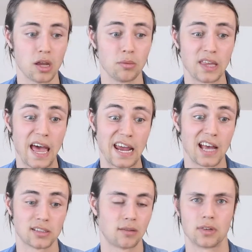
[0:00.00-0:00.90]
Maybe that
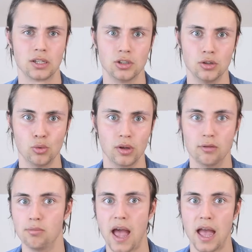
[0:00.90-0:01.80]
has something to do with
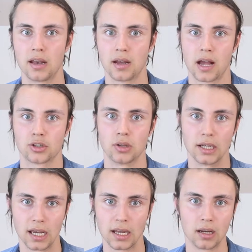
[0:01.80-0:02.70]
the band
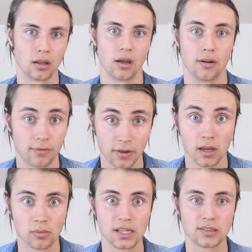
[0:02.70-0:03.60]
actually gaining a lot of
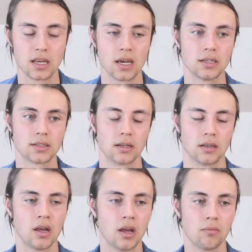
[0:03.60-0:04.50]
fame these days
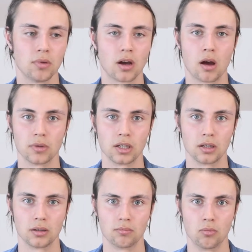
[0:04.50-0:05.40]
and
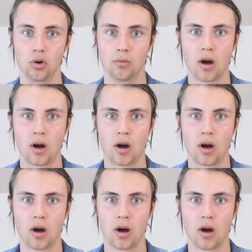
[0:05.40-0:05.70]
becoming more